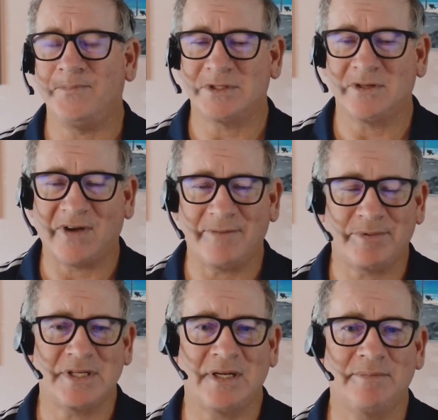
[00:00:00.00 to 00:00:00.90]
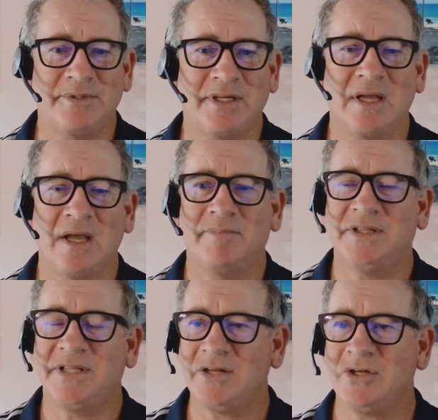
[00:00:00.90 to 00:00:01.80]
just a 5% uptick,
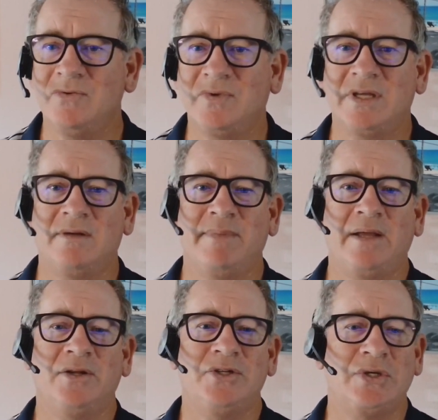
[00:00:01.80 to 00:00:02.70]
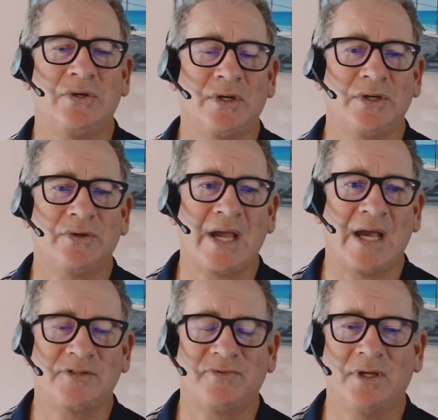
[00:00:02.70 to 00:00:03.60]
but then you get to manage your
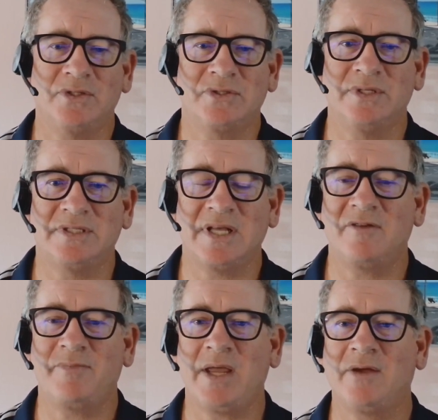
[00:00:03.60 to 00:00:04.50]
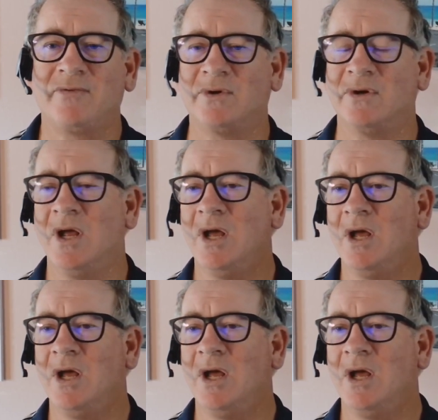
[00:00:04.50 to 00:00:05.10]
cash flow. So instead of paying for